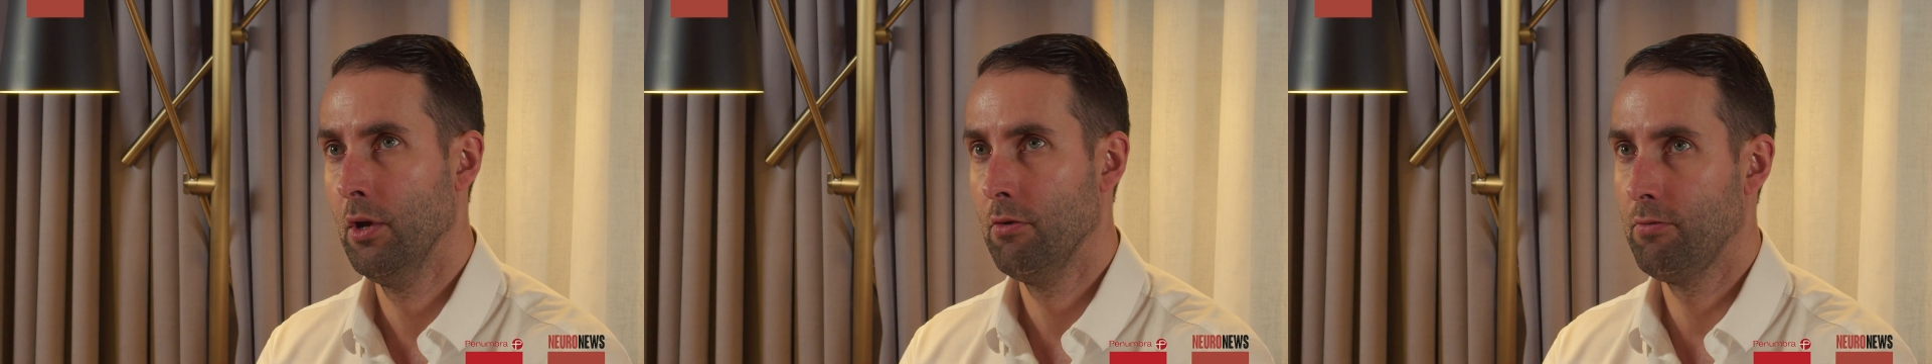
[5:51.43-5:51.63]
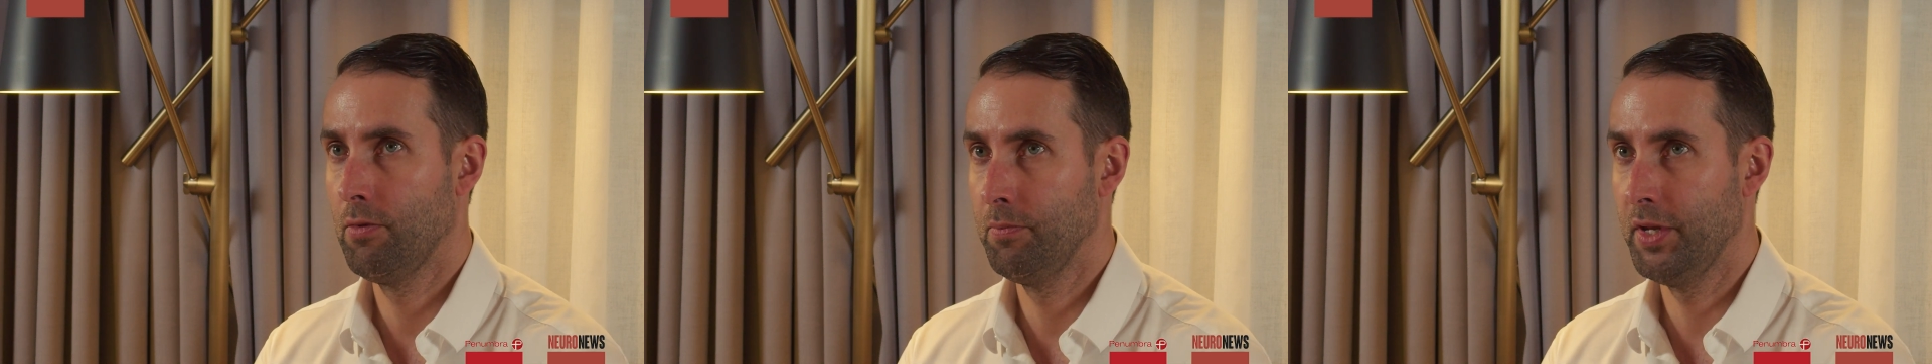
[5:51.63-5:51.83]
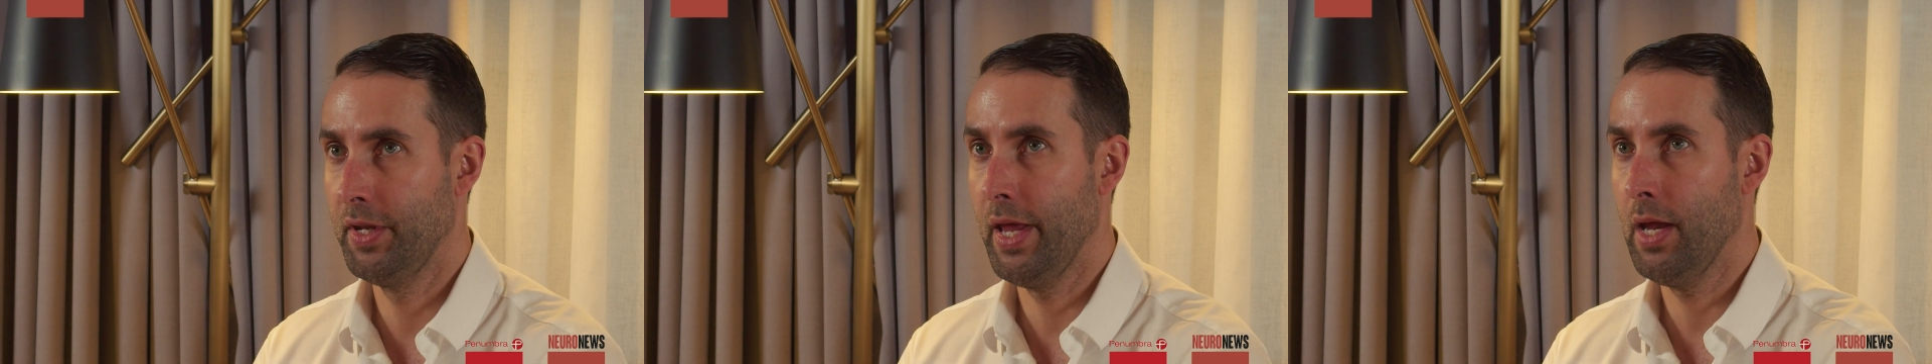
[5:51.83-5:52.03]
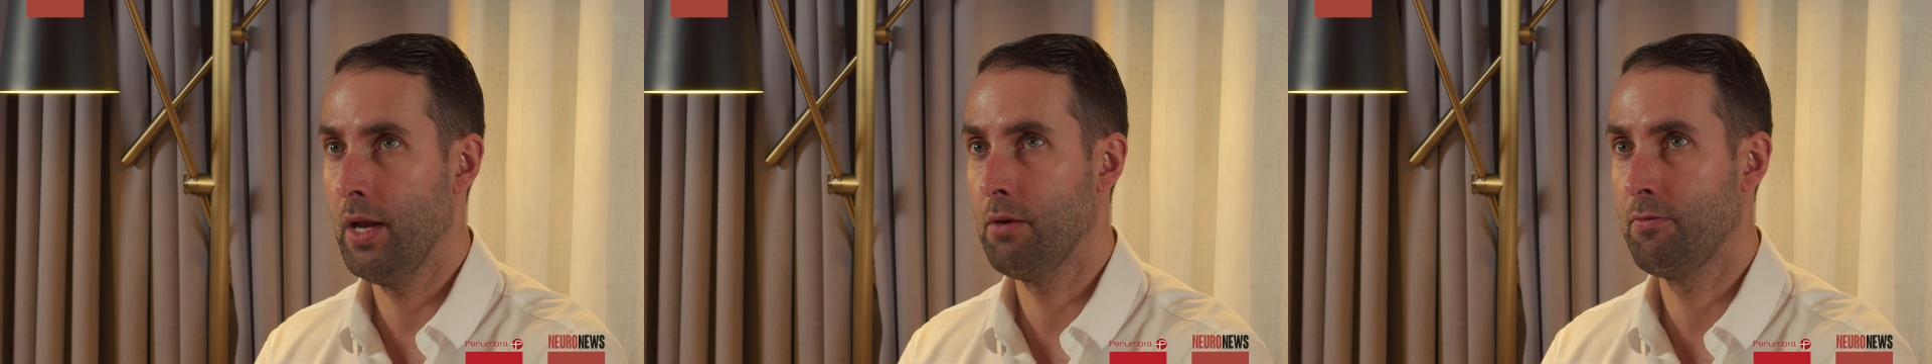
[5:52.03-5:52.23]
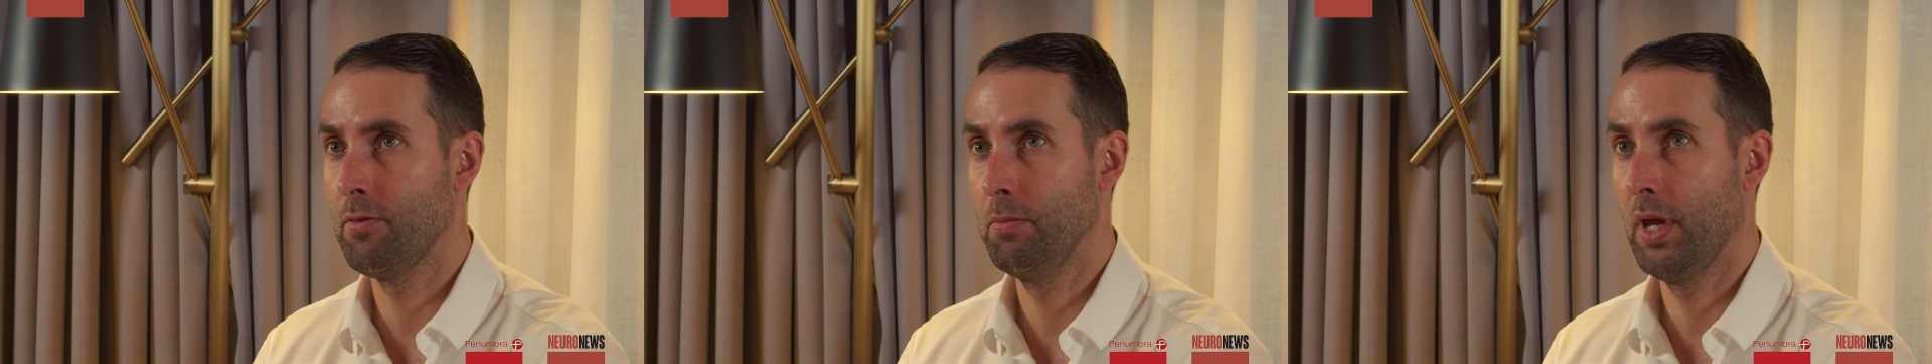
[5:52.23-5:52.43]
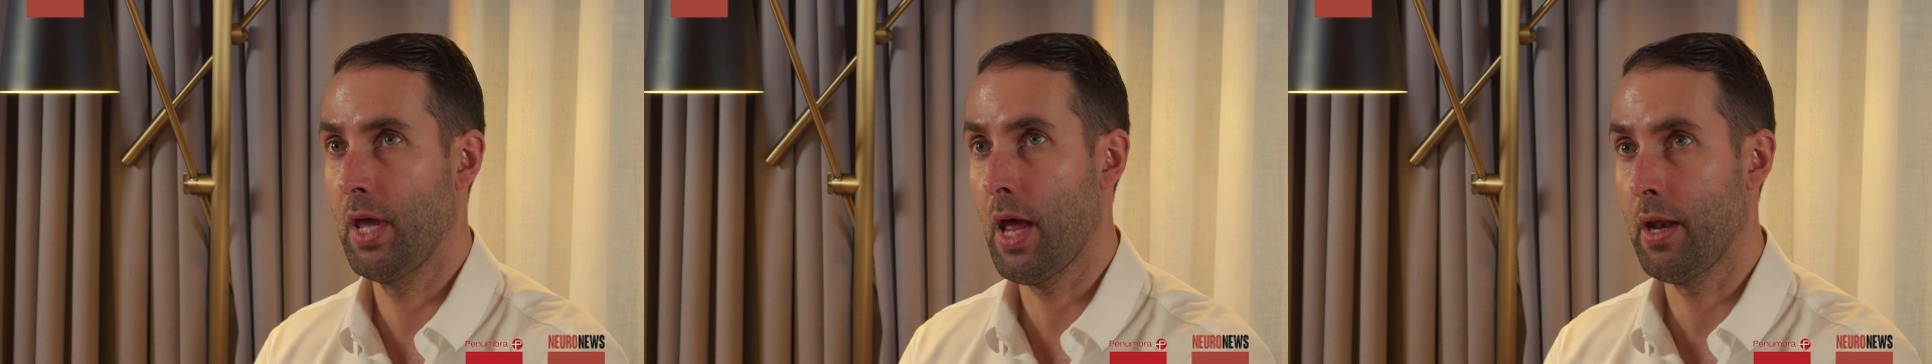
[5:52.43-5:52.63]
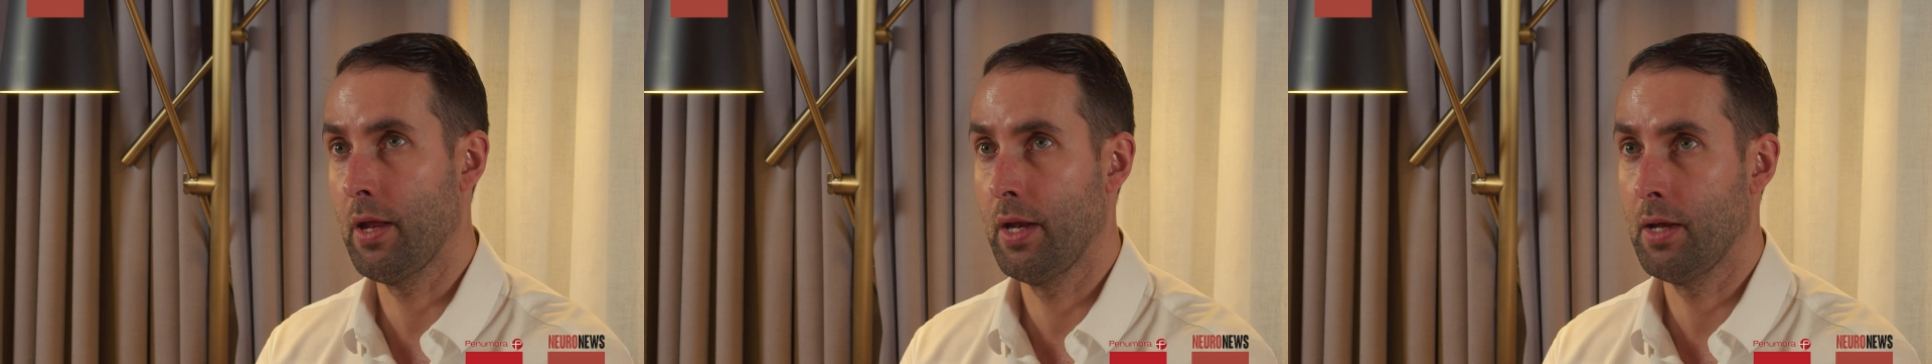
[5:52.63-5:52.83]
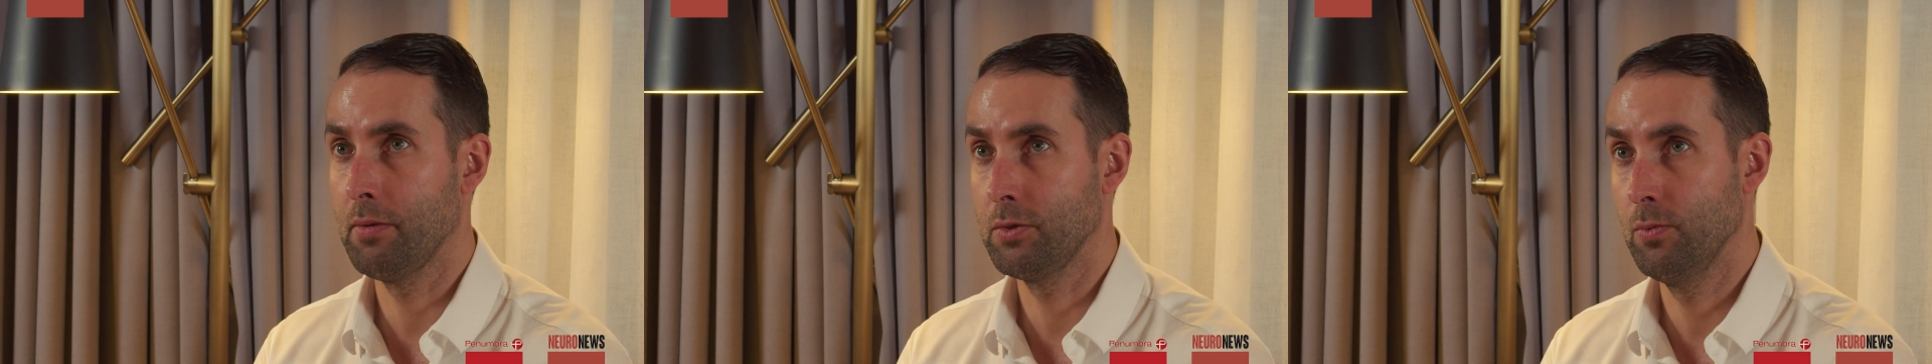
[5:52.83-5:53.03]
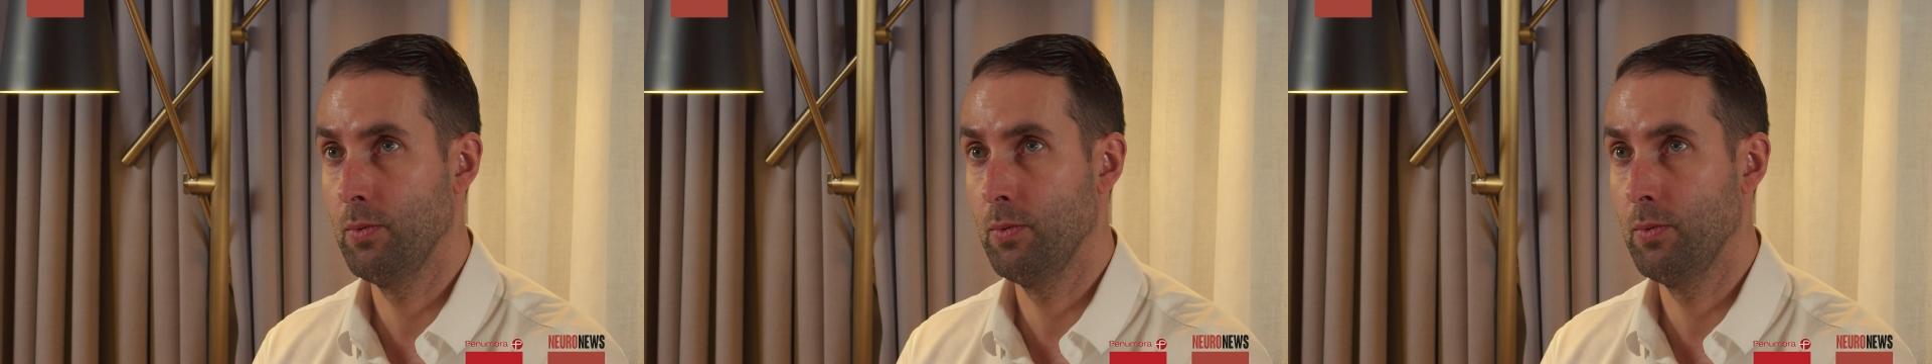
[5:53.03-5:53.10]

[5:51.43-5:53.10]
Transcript: From the data from Canada,